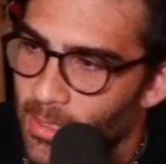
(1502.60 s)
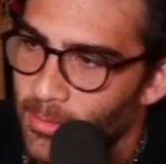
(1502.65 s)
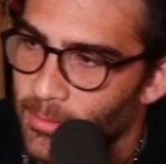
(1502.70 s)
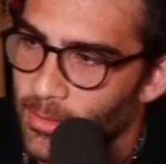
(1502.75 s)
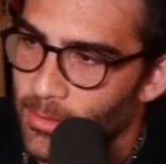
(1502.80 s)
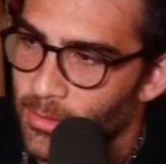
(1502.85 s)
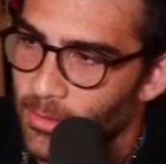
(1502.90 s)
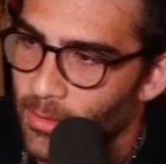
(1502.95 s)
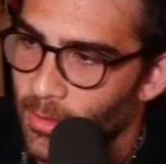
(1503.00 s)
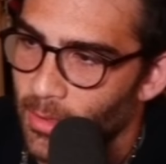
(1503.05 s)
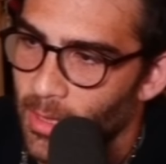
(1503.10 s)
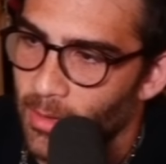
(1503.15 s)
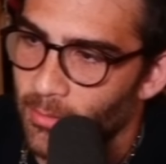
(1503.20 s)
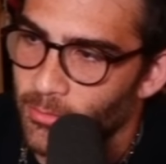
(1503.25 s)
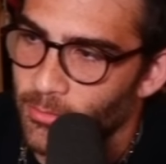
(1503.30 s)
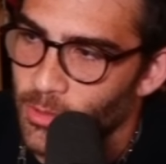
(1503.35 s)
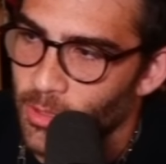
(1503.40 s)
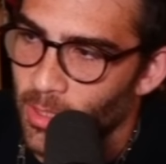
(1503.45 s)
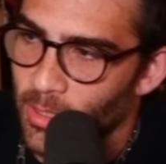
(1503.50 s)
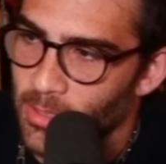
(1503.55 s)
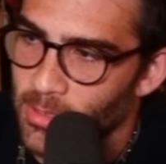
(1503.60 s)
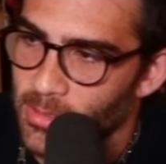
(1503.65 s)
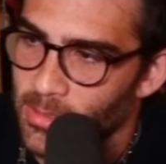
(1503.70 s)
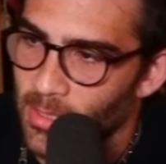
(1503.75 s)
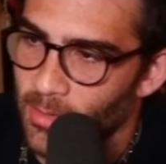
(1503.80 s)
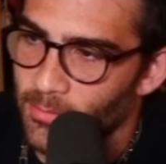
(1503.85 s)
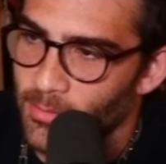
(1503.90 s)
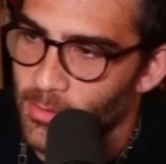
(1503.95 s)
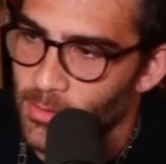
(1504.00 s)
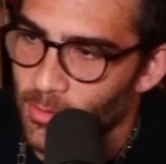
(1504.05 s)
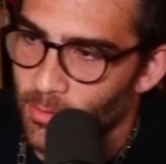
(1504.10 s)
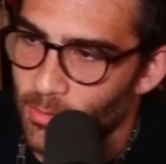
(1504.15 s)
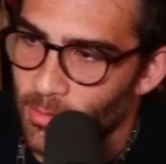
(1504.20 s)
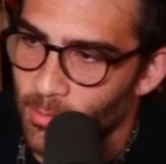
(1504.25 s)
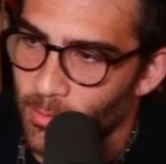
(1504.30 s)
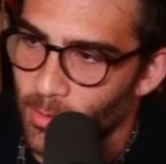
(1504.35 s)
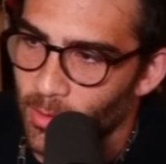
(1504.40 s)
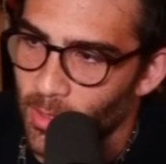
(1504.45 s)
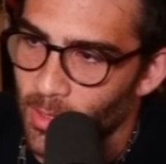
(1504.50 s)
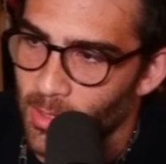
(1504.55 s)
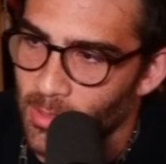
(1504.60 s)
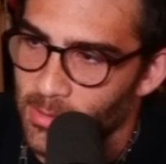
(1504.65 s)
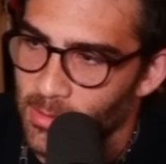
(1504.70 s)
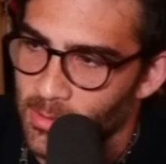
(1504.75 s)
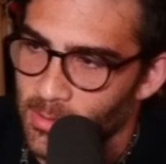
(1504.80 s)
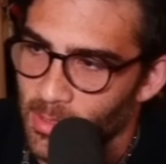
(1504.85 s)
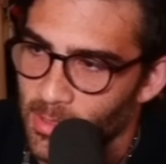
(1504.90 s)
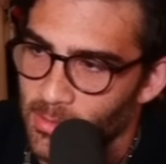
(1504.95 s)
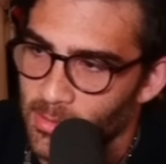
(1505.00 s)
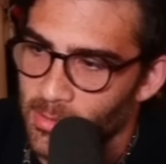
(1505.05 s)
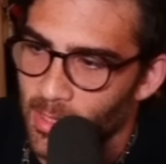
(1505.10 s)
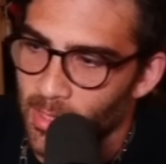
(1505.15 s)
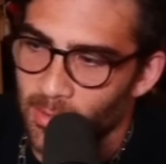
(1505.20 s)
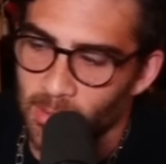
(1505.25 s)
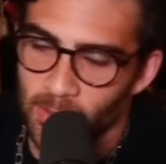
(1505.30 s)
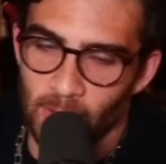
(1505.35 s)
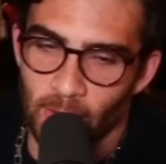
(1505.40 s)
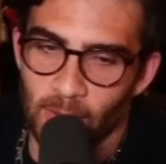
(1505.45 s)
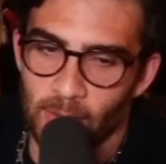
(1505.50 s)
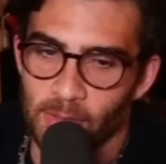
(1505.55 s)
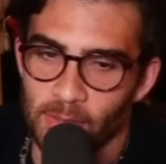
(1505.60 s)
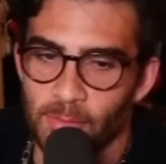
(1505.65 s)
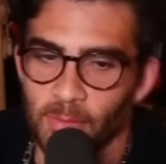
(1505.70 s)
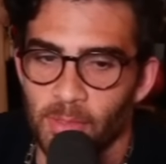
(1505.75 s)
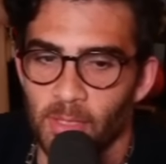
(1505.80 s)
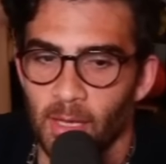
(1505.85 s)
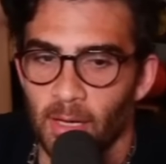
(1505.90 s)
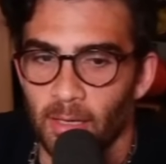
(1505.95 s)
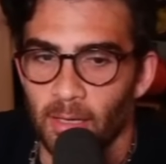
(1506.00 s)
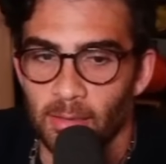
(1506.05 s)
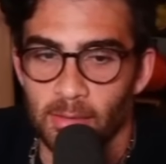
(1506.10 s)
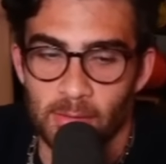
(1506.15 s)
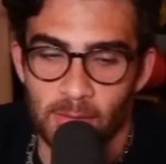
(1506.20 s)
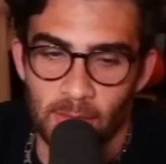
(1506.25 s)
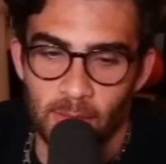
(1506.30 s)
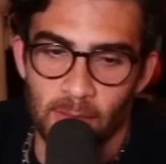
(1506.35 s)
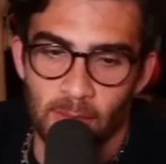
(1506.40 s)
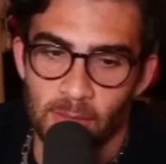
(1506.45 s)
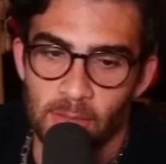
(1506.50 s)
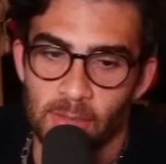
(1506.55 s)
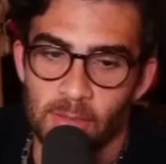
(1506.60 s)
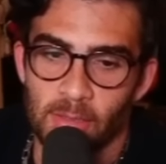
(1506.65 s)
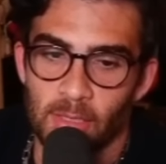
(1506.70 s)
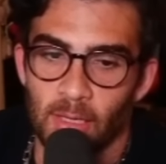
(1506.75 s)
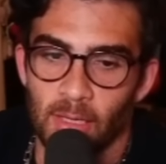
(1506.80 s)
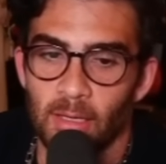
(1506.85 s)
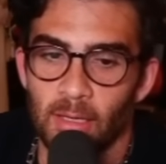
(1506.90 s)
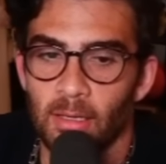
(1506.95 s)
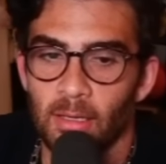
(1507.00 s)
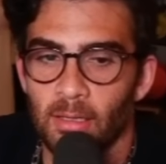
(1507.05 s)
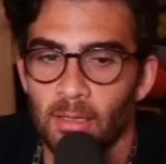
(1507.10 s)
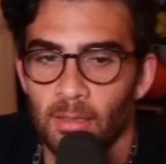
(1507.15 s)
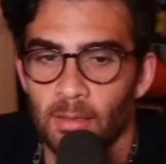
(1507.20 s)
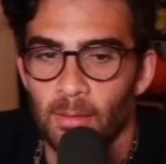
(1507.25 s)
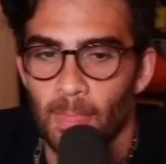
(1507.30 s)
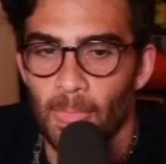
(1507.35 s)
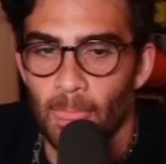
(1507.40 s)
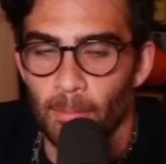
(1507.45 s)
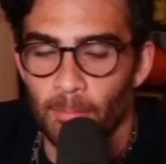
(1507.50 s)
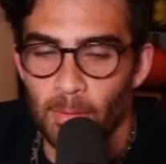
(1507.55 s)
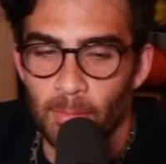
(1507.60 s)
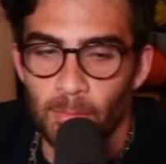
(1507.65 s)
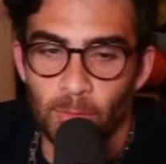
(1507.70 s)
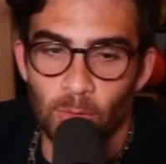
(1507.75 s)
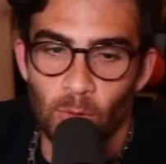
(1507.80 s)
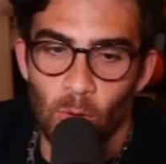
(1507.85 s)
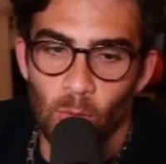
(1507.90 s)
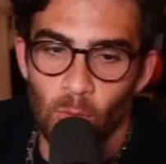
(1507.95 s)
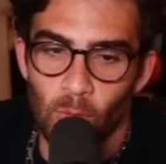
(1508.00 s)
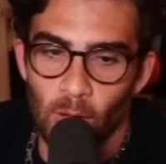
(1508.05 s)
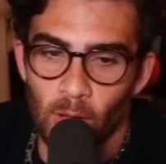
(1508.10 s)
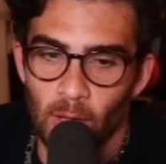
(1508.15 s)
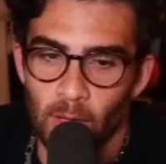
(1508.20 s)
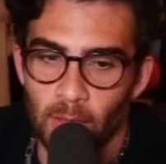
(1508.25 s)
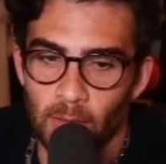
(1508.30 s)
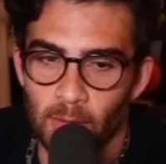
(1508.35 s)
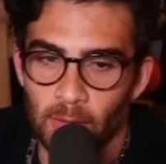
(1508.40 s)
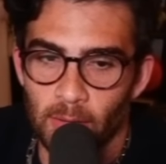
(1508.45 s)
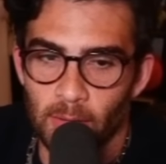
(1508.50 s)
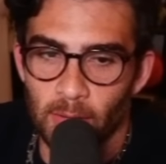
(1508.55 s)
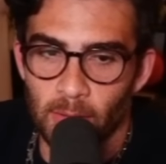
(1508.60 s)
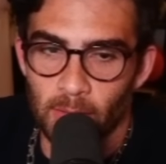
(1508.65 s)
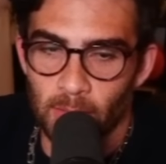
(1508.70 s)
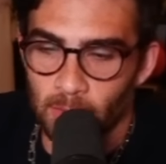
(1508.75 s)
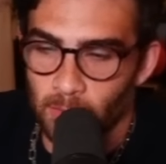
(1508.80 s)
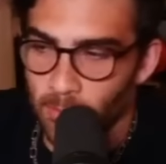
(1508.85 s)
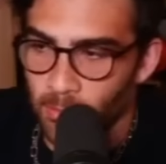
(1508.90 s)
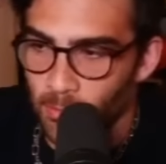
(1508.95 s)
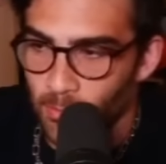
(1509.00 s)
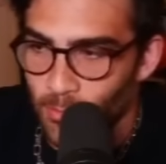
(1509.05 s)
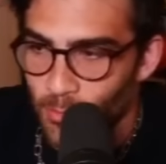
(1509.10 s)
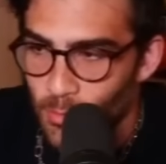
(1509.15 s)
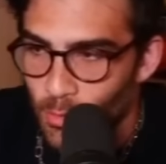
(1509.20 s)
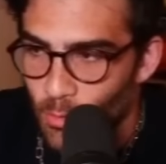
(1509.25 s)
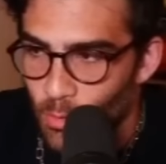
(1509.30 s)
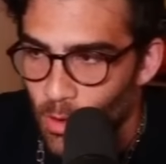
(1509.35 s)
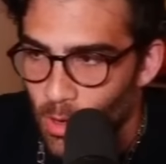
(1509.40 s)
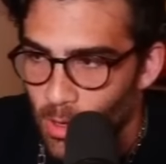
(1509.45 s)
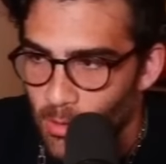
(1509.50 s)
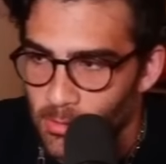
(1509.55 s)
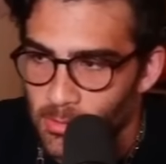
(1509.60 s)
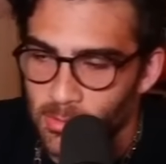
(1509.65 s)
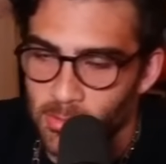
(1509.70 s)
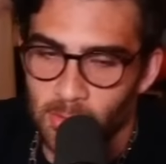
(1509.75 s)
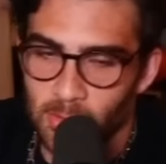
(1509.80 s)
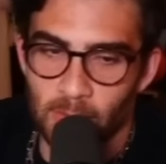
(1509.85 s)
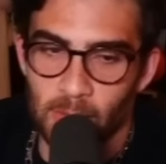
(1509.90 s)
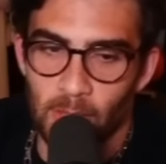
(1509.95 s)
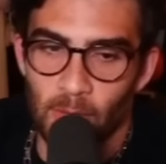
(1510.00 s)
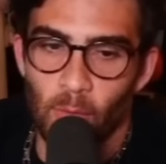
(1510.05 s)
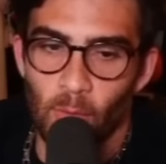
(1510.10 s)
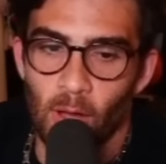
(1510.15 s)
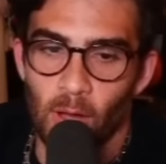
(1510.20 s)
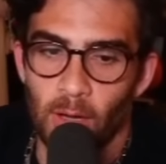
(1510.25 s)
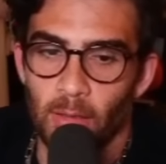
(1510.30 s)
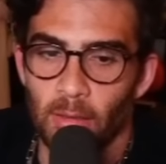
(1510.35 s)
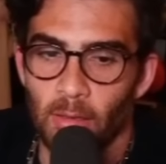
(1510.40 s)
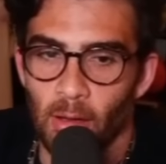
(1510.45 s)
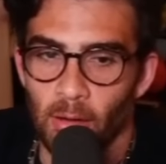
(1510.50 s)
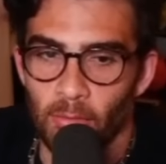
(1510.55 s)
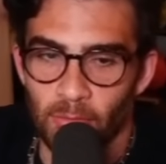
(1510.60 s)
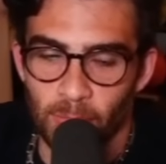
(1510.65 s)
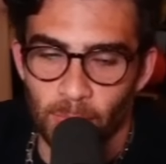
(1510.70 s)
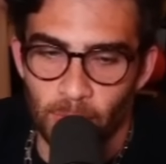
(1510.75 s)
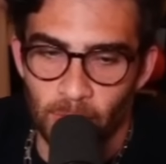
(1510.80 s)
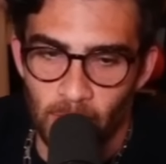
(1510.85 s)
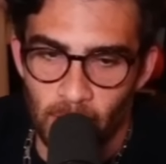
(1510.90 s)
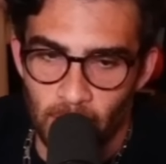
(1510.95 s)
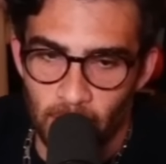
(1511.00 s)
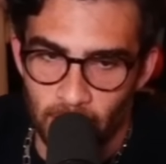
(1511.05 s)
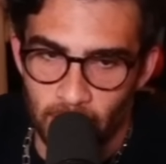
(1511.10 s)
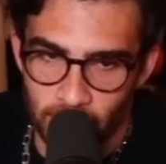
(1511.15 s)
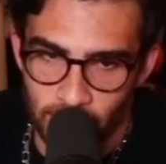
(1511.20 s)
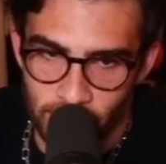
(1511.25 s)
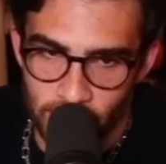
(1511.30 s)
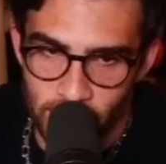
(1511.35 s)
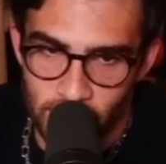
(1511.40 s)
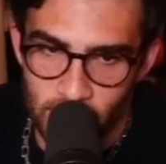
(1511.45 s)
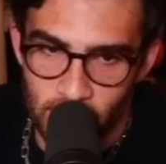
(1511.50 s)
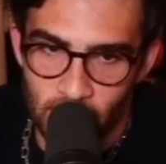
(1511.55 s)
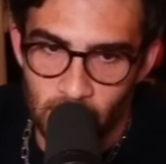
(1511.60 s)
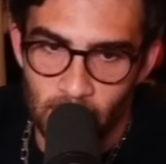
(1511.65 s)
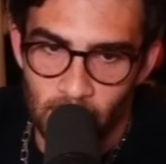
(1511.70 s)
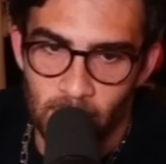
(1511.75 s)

the enemy to the left. Chinese leftists are criminalized. Hassan's tanky arc is upsetting. See, this is it. People don't want nuance. They want comfortable narratives.